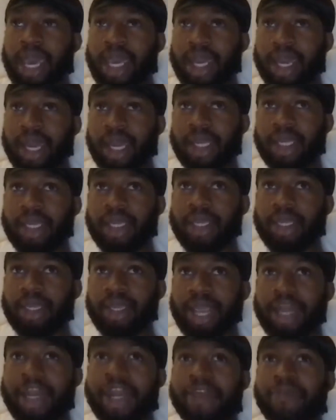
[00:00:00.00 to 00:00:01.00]
and I
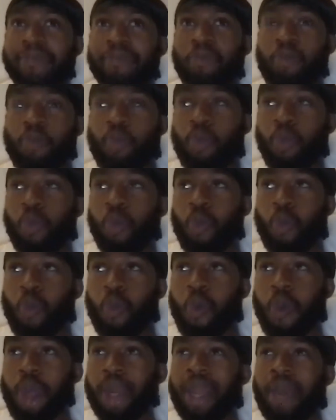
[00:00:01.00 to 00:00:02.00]

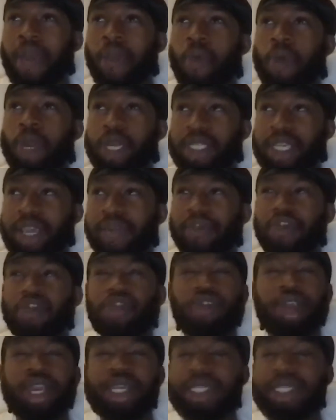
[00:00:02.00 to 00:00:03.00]
and I wanted to have
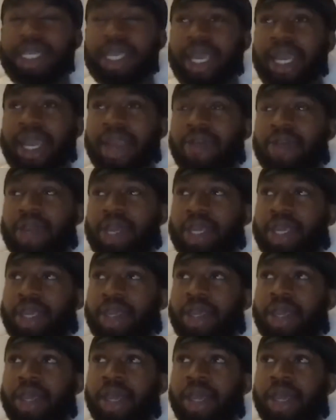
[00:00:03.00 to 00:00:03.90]
crazy clarity.